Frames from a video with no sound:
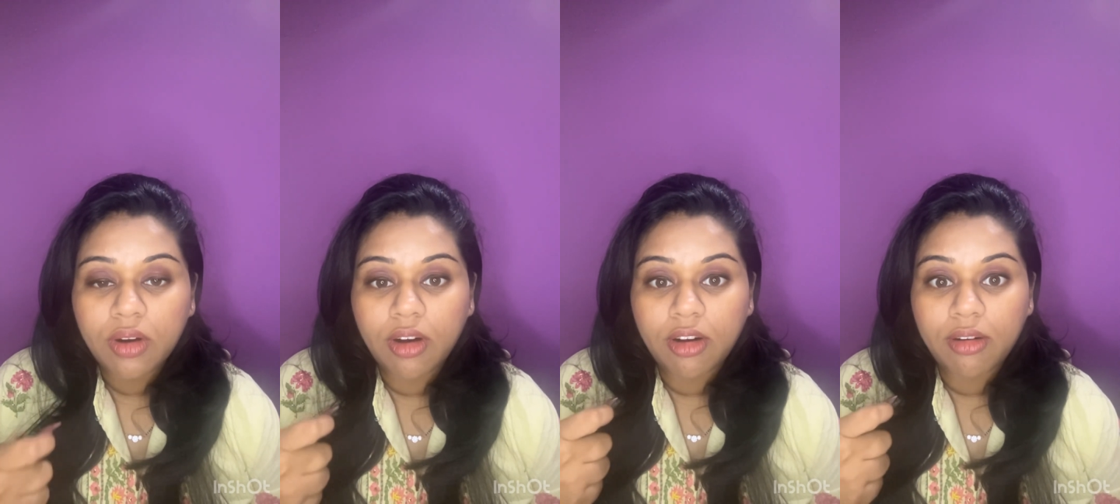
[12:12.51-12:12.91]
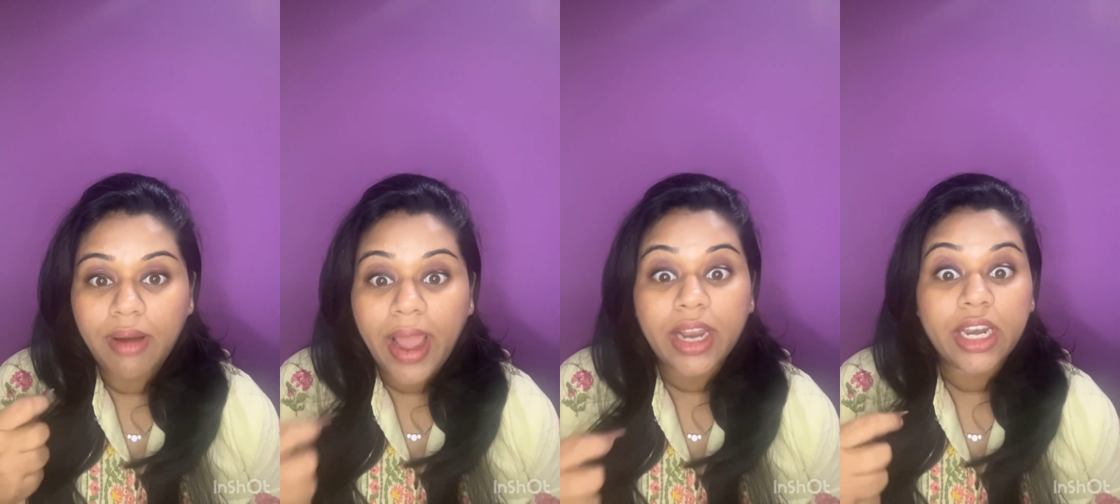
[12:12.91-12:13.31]

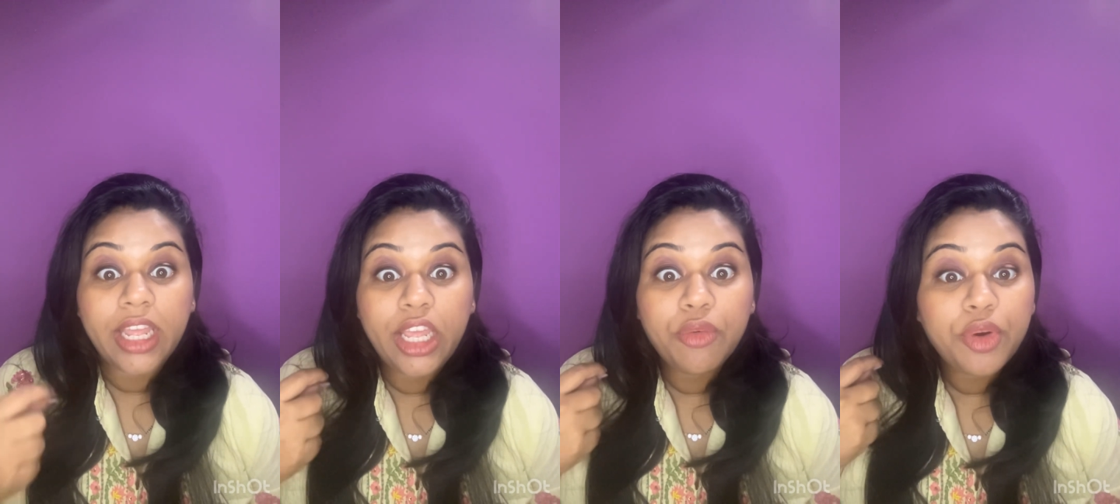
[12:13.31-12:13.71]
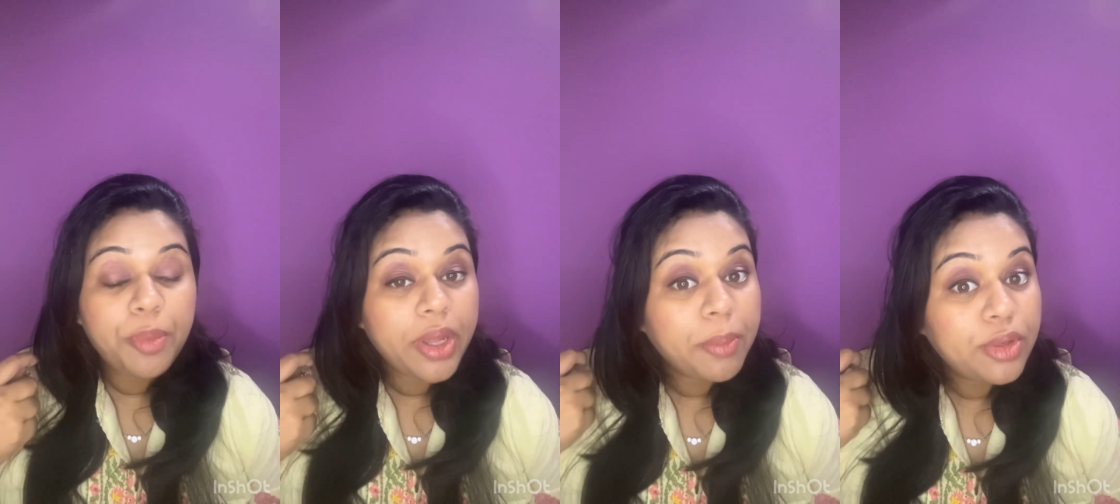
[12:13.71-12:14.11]
and he would
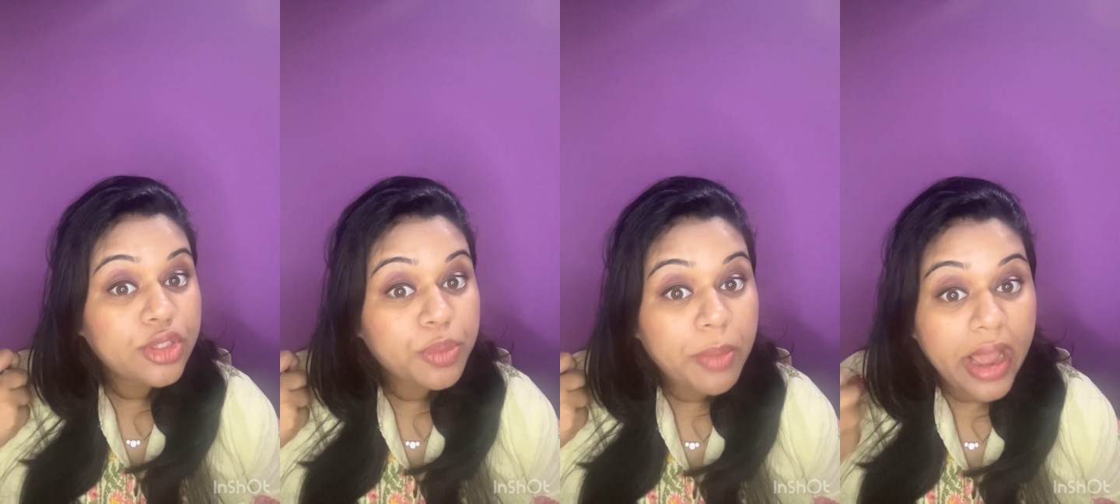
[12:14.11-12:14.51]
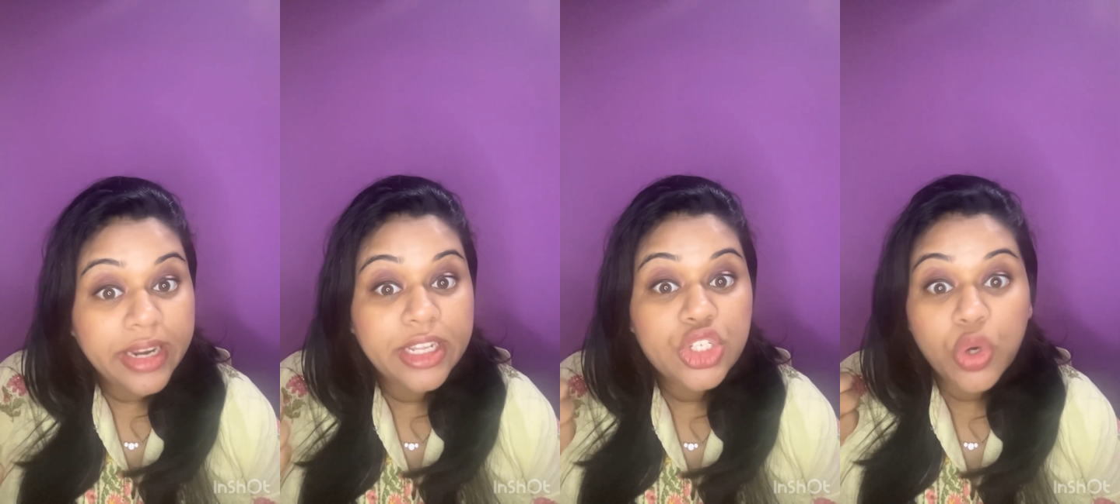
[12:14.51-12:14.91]
be able to
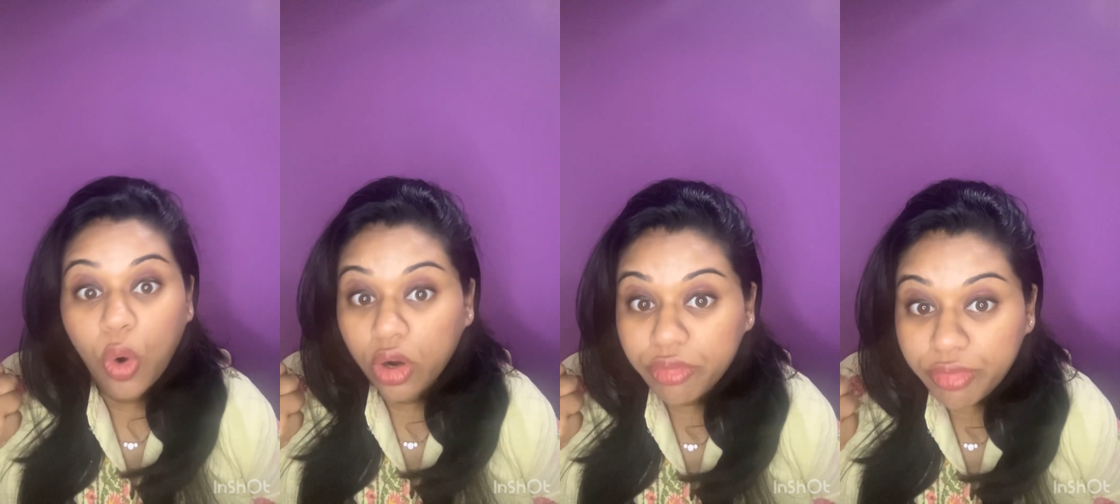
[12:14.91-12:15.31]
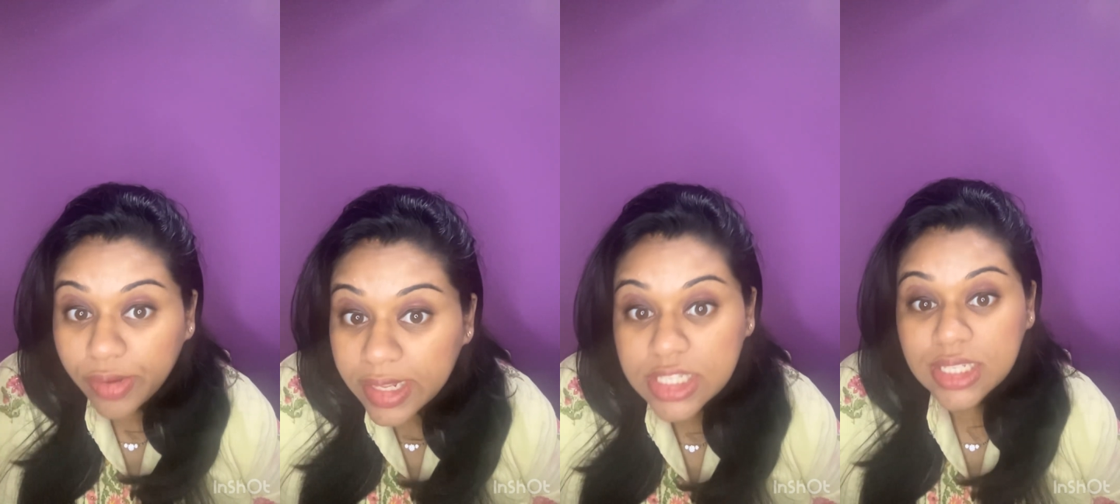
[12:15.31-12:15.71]
manage
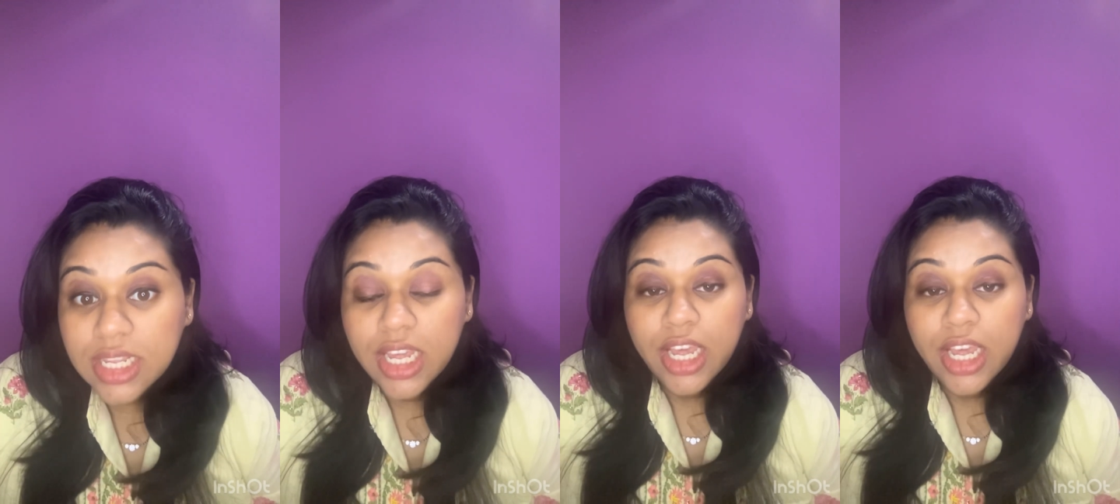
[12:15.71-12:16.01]
conflicts